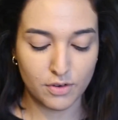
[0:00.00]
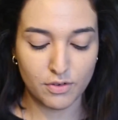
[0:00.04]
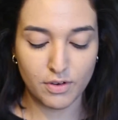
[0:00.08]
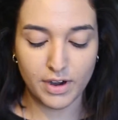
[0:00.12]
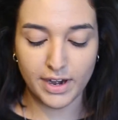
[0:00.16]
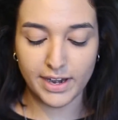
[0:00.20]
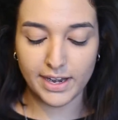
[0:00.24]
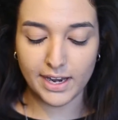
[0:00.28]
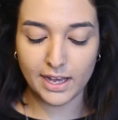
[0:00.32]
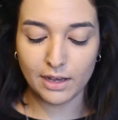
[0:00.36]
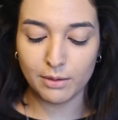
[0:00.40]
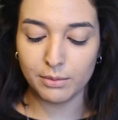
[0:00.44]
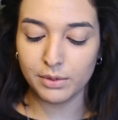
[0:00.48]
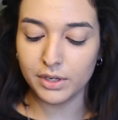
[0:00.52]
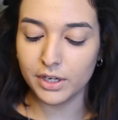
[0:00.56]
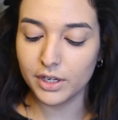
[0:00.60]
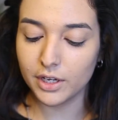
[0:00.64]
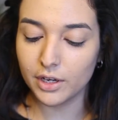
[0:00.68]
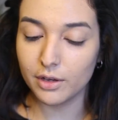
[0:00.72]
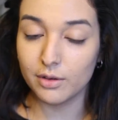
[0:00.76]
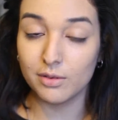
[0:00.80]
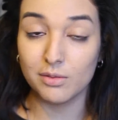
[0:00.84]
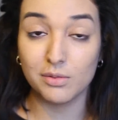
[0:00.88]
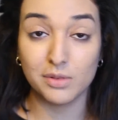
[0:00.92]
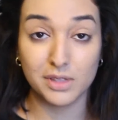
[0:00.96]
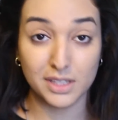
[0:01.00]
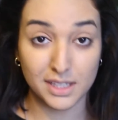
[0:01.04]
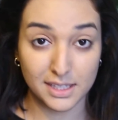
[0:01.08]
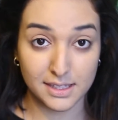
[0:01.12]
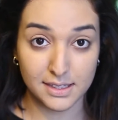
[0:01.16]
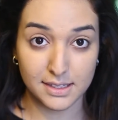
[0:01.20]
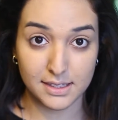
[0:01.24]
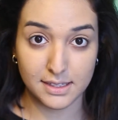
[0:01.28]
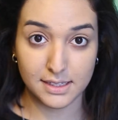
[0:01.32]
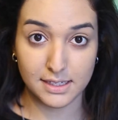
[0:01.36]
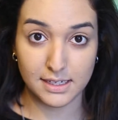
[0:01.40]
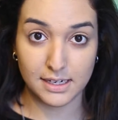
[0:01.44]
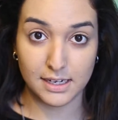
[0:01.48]
Right, now I'm going to go in with
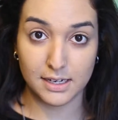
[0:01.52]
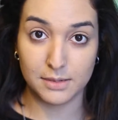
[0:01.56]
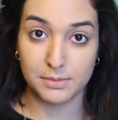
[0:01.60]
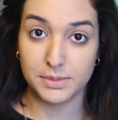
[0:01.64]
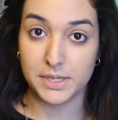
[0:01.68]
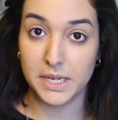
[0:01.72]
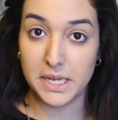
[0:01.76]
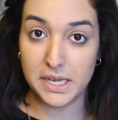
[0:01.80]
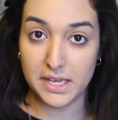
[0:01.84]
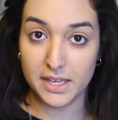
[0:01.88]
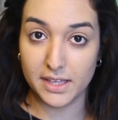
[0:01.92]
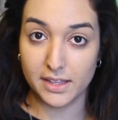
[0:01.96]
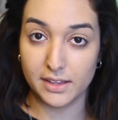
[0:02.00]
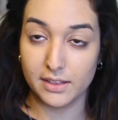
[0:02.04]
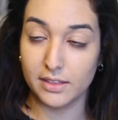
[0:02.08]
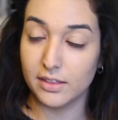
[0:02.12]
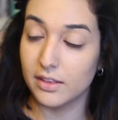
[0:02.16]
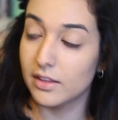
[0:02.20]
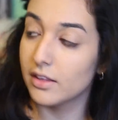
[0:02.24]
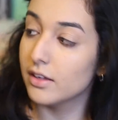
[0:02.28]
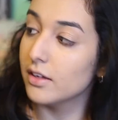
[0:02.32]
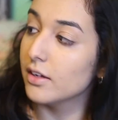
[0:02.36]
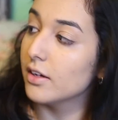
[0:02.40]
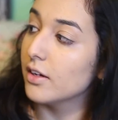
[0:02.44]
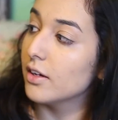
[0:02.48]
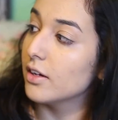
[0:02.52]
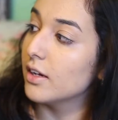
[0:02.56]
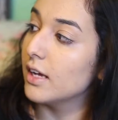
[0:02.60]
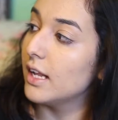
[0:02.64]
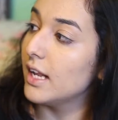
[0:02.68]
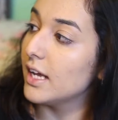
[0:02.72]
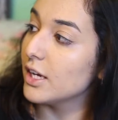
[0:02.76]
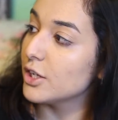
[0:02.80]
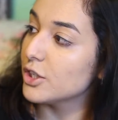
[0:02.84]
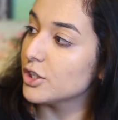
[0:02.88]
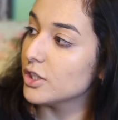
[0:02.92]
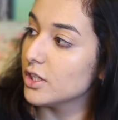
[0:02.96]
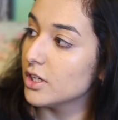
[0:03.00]
concealer. I'm taking the
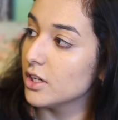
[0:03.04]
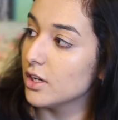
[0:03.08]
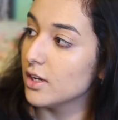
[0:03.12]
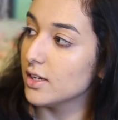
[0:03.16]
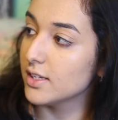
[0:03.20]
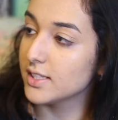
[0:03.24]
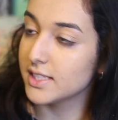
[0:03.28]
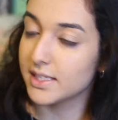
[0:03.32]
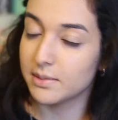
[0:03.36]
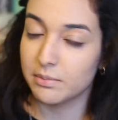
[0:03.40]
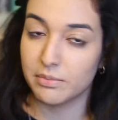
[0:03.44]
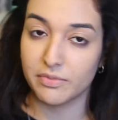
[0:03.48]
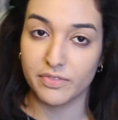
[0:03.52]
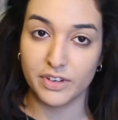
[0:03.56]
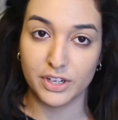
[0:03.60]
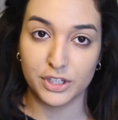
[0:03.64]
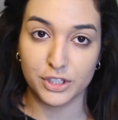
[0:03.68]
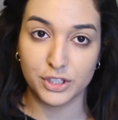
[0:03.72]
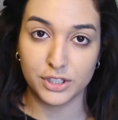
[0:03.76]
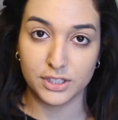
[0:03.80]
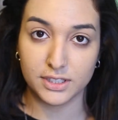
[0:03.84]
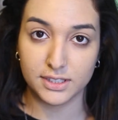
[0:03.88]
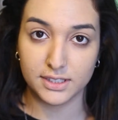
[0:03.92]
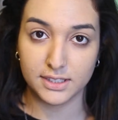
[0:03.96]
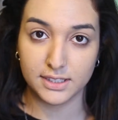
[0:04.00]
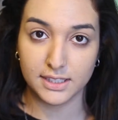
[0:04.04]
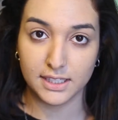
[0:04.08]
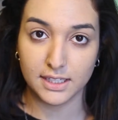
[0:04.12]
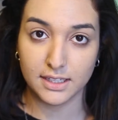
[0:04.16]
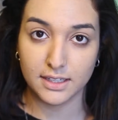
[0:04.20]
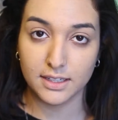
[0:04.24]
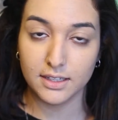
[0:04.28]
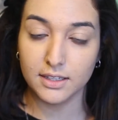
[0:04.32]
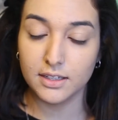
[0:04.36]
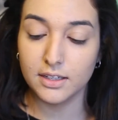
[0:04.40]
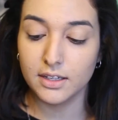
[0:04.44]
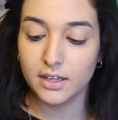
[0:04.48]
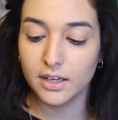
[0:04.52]
Collection Lasting Perfection
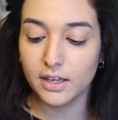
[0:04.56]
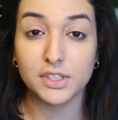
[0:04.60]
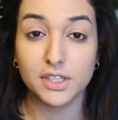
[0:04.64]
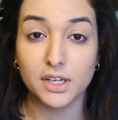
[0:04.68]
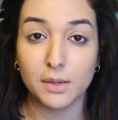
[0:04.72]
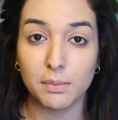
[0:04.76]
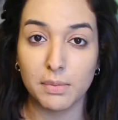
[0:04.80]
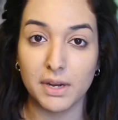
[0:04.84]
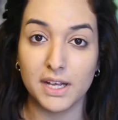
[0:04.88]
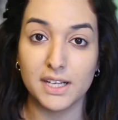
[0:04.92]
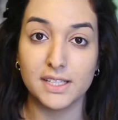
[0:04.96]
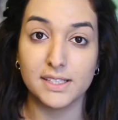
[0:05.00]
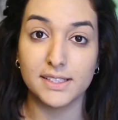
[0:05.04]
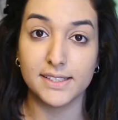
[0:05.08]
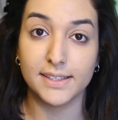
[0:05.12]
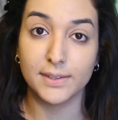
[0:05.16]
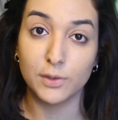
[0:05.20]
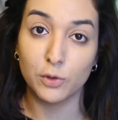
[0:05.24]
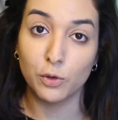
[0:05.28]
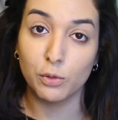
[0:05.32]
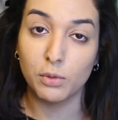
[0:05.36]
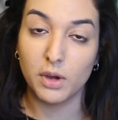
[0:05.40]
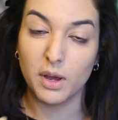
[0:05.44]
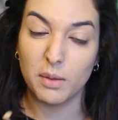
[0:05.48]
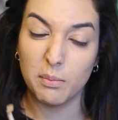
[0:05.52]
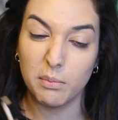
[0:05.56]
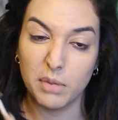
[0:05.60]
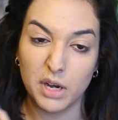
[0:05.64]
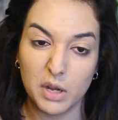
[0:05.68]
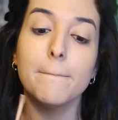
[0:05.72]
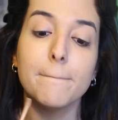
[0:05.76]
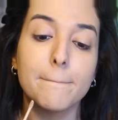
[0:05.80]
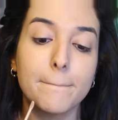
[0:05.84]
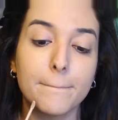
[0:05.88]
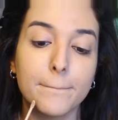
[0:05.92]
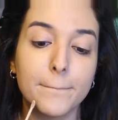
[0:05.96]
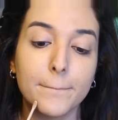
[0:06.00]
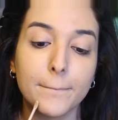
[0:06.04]
Concealer. I'm going to place it on all my
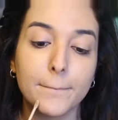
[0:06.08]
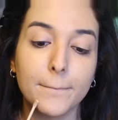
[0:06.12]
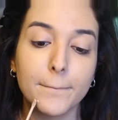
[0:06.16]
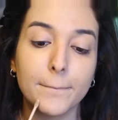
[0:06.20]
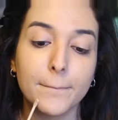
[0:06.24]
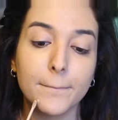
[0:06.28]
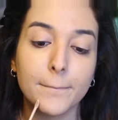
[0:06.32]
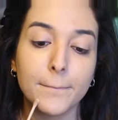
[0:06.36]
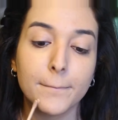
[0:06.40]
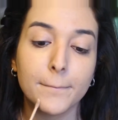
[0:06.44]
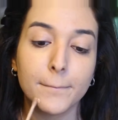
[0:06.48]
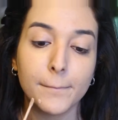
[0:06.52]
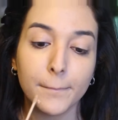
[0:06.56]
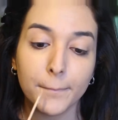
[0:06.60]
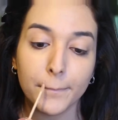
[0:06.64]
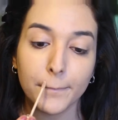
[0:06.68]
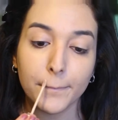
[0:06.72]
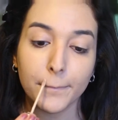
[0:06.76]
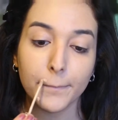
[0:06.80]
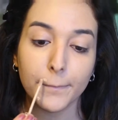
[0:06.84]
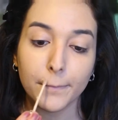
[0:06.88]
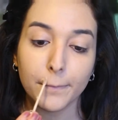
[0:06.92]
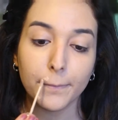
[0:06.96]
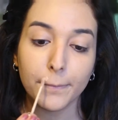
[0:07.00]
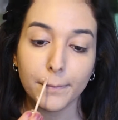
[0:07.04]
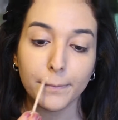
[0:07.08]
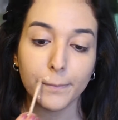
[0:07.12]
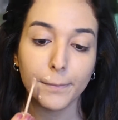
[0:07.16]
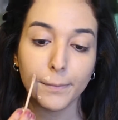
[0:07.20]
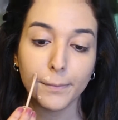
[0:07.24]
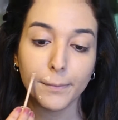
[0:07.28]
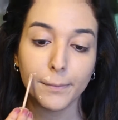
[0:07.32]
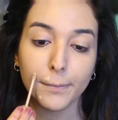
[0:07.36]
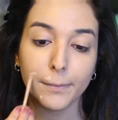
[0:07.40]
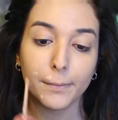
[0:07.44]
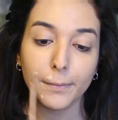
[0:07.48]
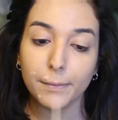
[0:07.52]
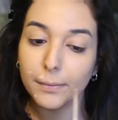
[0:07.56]
blemishes and spots and stuff.
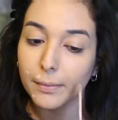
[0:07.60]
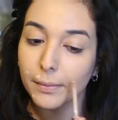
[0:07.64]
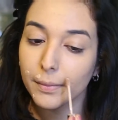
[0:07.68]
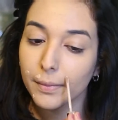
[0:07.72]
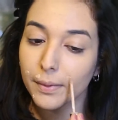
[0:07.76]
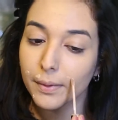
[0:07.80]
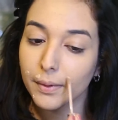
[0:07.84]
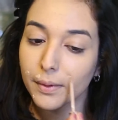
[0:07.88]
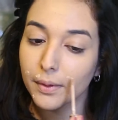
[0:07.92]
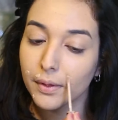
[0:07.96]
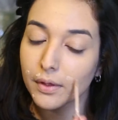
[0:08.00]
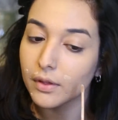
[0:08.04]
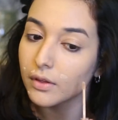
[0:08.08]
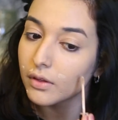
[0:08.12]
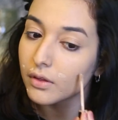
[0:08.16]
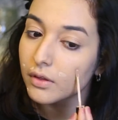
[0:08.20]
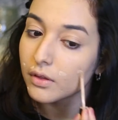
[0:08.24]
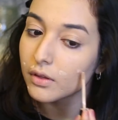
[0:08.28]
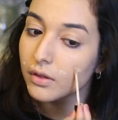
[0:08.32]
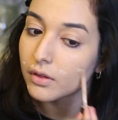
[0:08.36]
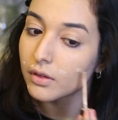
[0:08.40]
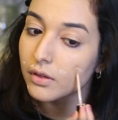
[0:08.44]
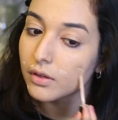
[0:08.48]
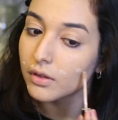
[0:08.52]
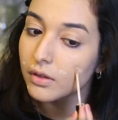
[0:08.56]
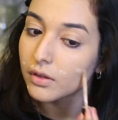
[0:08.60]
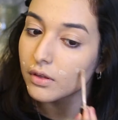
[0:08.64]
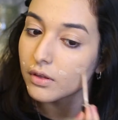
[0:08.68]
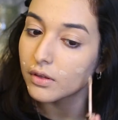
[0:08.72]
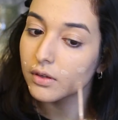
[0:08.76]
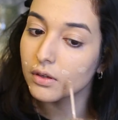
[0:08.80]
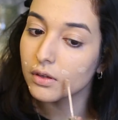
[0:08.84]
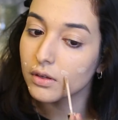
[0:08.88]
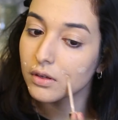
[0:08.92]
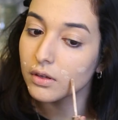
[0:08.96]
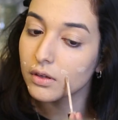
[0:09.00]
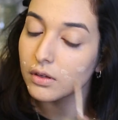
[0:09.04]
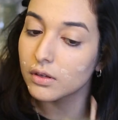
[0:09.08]
I'm in the shade Warm
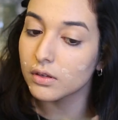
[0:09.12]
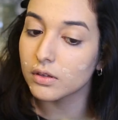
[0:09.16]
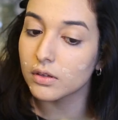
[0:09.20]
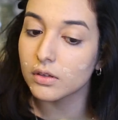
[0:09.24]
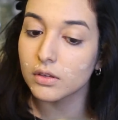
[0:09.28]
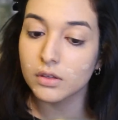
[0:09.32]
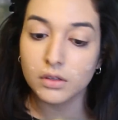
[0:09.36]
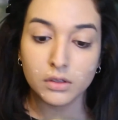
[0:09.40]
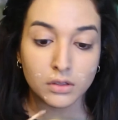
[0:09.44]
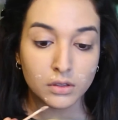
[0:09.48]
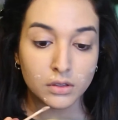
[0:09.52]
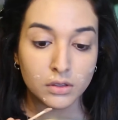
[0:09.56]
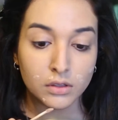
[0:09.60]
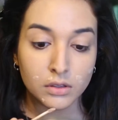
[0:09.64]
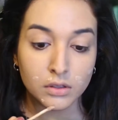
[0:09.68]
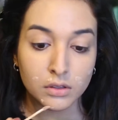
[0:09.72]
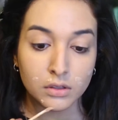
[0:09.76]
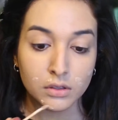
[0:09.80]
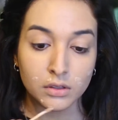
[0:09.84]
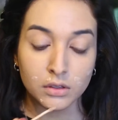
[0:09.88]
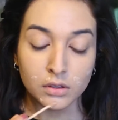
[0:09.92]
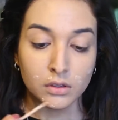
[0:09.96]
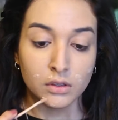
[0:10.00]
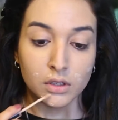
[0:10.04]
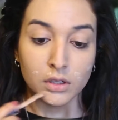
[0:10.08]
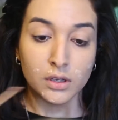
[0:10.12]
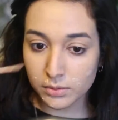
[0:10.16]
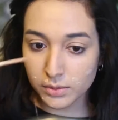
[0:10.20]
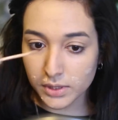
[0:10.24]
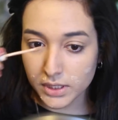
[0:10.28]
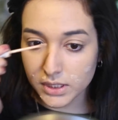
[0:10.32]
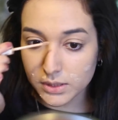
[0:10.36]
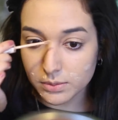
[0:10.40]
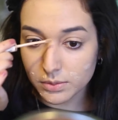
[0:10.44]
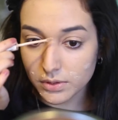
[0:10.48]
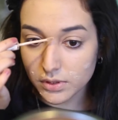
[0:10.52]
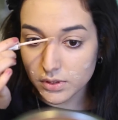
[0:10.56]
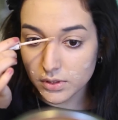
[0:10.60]
Medium. I'm going to apply it to all of my
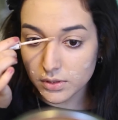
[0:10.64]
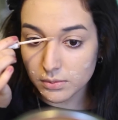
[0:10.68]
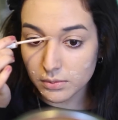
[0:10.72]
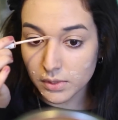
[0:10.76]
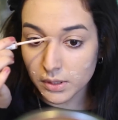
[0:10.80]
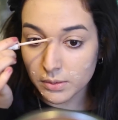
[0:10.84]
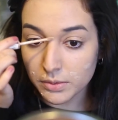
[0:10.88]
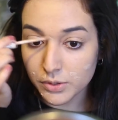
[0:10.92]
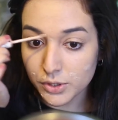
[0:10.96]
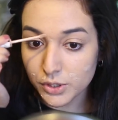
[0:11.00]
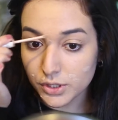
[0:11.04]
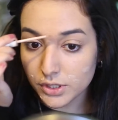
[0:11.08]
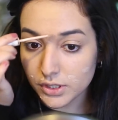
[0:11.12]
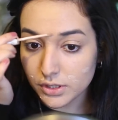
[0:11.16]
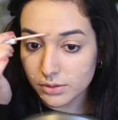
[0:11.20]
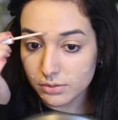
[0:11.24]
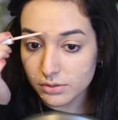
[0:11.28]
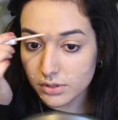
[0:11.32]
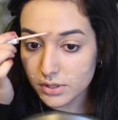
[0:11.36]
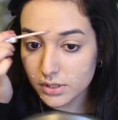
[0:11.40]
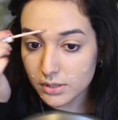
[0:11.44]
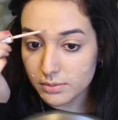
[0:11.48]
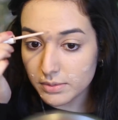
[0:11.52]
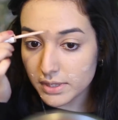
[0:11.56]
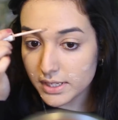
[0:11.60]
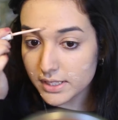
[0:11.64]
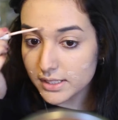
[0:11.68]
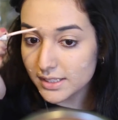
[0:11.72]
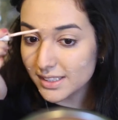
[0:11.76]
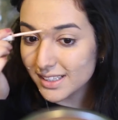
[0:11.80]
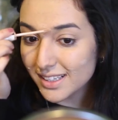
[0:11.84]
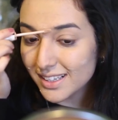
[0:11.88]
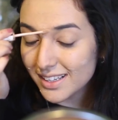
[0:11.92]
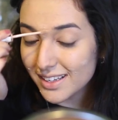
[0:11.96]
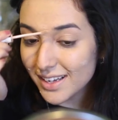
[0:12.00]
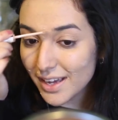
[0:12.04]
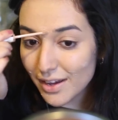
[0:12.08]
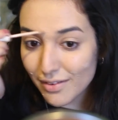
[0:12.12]
spots and blemishes, which is
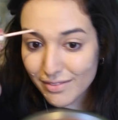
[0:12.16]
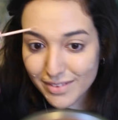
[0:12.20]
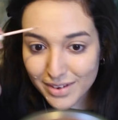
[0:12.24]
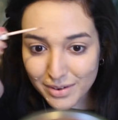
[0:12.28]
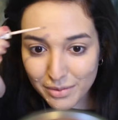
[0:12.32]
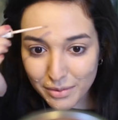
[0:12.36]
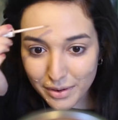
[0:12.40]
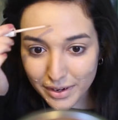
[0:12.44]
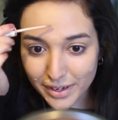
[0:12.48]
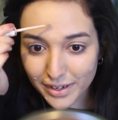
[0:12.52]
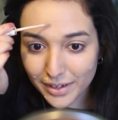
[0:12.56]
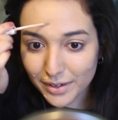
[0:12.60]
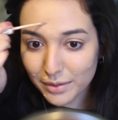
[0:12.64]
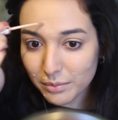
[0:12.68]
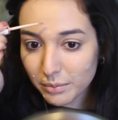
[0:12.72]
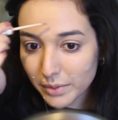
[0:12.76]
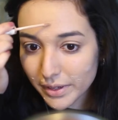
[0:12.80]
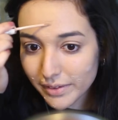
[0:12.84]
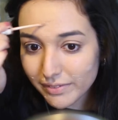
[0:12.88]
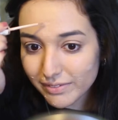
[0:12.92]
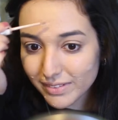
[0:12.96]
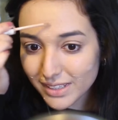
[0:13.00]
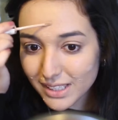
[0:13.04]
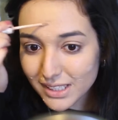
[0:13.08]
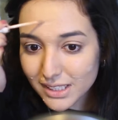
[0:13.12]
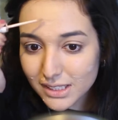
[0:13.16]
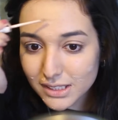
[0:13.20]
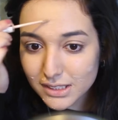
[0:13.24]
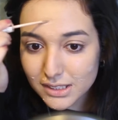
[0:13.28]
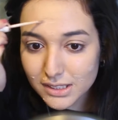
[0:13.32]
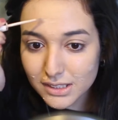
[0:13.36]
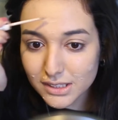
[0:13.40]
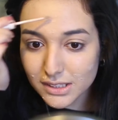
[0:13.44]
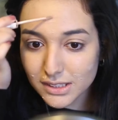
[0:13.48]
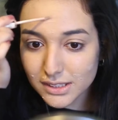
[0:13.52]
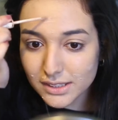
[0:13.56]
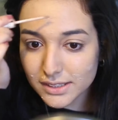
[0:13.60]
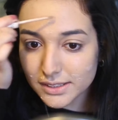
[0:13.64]
basically everywhere on my
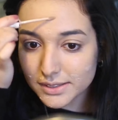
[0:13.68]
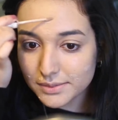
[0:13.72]
face.